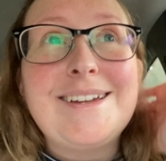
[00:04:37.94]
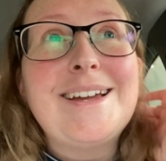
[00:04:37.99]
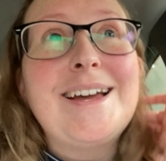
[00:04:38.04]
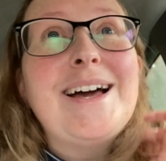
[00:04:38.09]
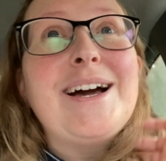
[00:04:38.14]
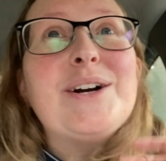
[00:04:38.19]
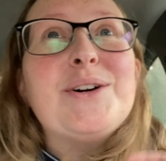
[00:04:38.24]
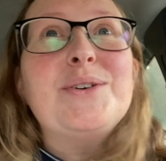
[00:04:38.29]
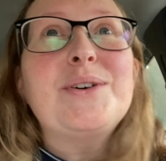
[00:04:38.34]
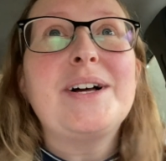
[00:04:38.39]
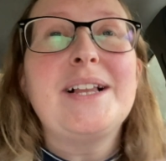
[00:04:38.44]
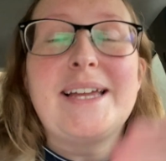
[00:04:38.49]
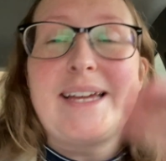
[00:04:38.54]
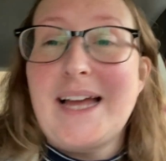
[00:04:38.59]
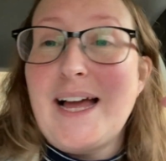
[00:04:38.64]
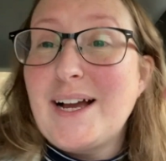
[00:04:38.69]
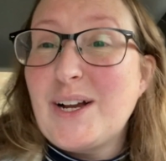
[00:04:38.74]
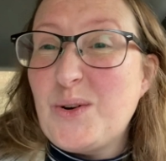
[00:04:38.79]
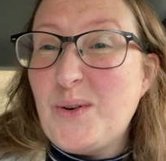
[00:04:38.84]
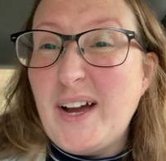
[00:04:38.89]
How like
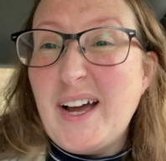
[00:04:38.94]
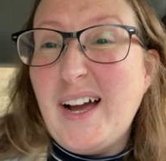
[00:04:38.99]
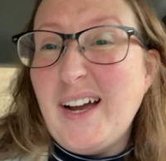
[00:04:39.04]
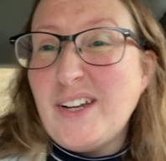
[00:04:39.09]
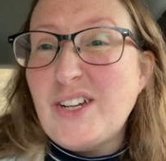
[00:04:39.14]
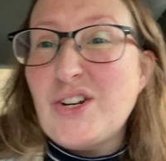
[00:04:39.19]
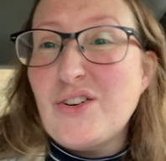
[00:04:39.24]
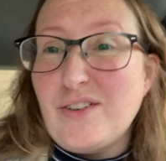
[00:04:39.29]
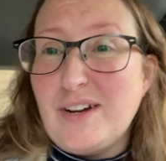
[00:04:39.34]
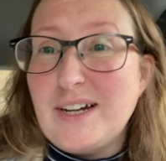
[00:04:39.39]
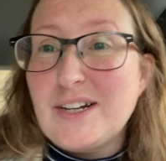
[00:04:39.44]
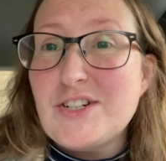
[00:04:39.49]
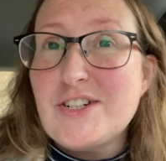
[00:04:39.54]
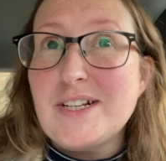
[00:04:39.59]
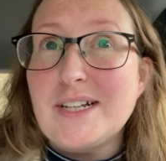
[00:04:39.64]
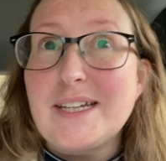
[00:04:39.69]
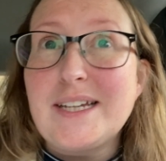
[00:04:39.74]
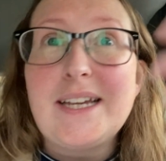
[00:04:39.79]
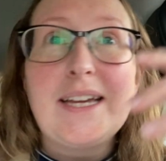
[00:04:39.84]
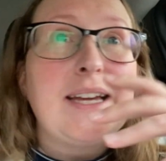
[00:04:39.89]
quite accurate
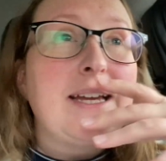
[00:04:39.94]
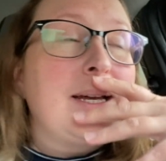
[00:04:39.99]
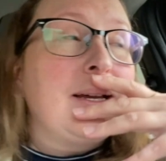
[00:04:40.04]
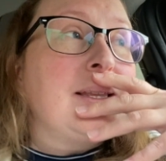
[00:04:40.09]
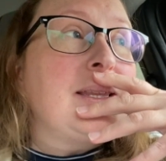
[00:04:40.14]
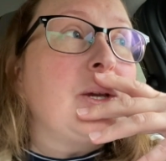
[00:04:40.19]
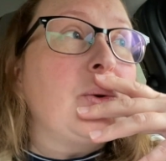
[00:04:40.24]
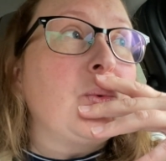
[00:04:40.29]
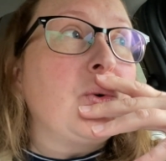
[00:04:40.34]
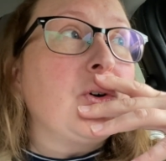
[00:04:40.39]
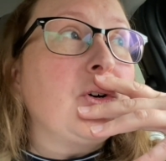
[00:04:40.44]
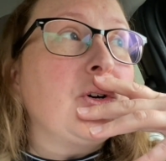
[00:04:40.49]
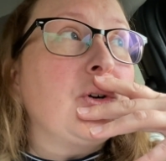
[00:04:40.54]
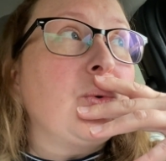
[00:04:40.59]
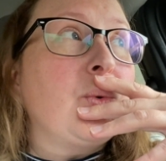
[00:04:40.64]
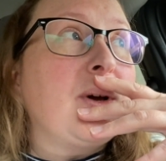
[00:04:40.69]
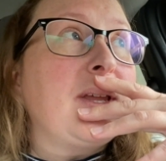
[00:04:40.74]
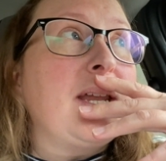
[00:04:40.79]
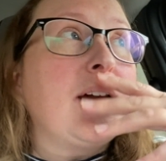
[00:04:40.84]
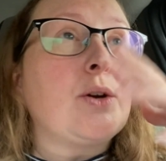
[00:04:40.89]
actually they were
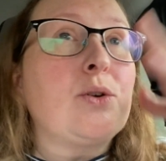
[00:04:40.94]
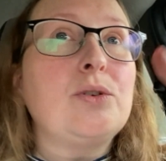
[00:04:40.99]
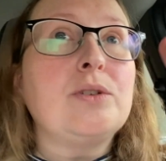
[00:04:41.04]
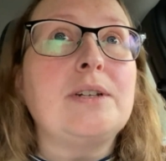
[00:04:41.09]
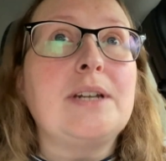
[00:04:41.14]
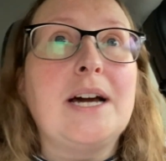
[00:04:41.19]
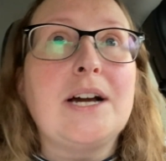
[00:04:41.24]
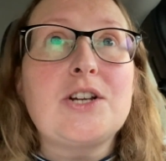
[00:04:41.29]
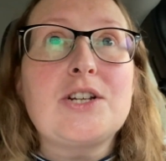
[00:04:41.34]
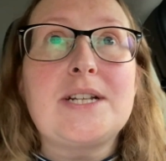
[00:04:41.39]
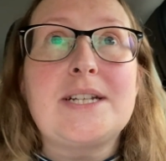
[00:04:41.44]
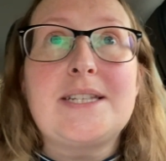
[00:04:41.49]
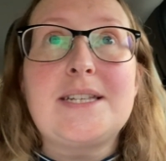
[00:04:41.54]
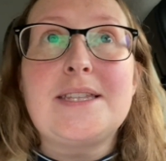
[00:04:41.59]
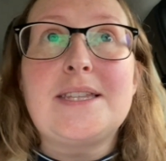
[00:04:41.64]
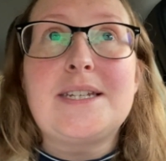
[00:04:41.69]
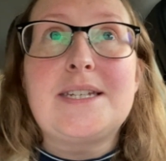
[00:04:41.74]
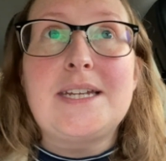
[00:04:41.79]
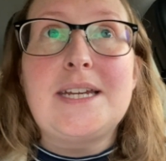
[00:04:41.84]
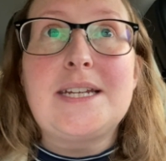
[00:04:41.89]
when I couldn't actually see
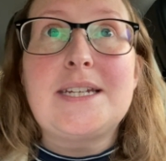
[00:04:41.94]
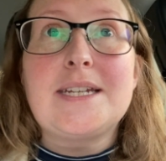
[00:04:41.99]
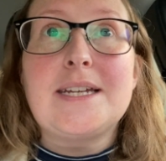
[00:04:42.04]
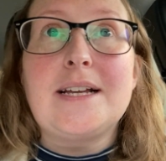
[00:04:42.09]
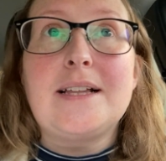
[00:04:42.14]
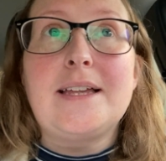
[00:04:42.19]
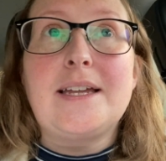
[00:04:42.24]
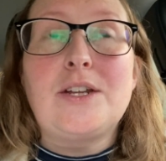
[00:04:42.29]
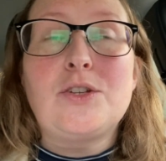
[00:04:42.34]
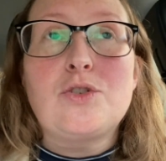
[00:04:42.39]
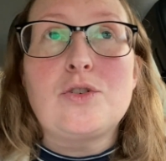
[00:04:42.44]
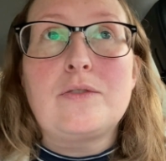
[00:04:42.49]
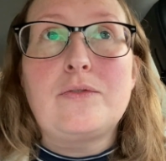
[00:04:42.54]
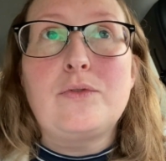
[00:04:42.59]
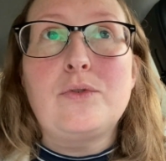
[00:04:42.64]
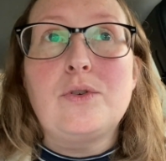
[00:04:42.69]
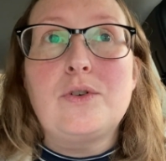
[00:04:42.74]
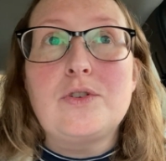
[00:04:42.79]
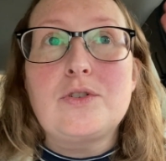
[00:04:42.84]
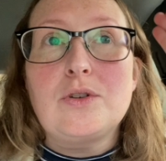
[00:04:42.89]
the detail and I just
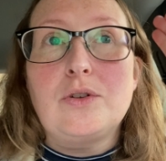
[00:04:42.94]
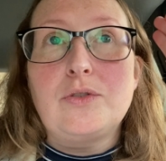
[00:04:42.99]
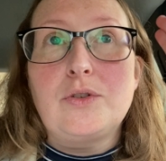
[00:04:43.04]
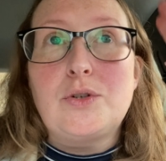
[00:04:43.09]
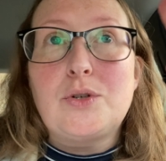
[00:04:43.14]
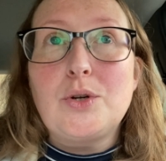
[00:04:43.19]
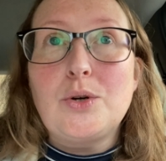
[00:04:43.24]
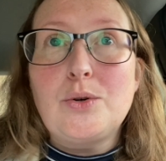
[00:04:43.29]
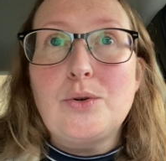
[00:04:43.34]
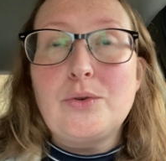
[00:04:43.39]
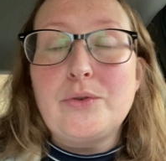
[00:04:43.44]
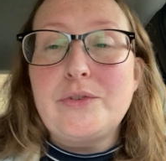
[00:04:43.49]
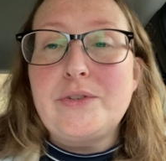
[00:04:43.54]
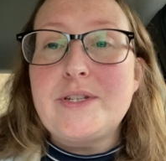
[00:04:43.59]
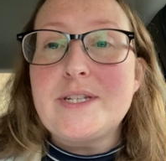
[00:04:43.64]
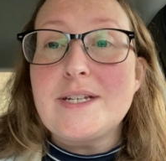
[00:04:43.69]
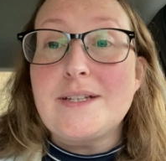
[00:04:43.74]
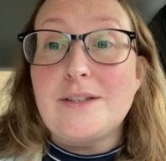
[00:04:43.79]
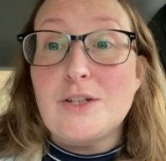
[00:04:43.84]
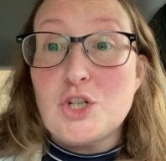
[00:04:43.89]
focused on the
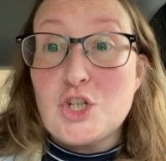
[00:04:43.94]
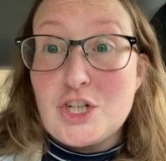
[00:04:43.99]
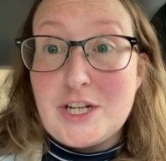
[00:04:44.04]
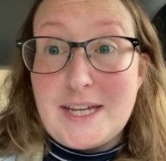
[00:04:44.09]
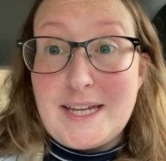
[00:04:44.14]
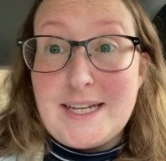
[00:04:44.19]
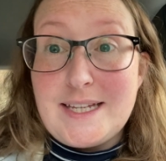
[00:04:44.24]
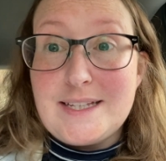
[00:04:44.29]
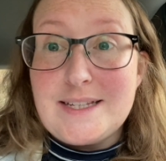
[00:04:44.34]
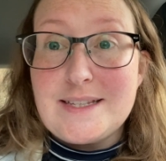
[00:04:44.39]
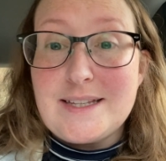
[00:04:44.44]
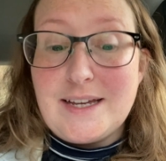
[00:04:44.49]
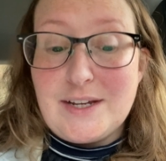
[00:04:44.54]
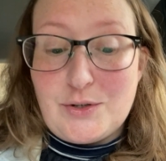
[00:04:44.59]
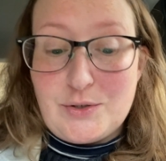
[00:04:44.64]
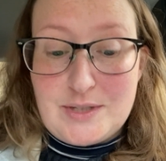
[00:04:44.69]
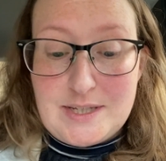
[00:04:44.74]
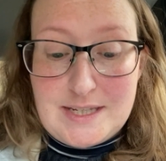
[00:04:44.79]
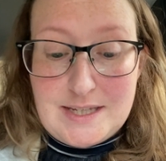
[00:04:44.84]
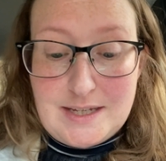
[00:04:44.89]
tones and the shades that I
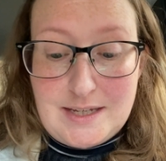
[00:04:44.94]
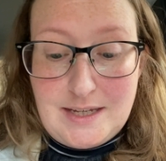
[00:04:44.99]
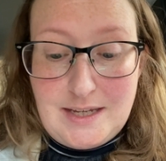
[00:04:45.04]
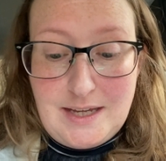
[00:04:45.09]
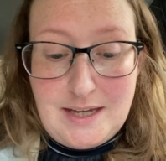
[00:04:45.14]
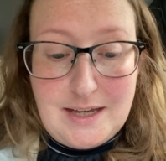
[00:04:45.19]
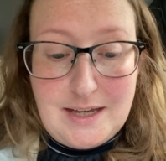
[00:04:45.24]
could see.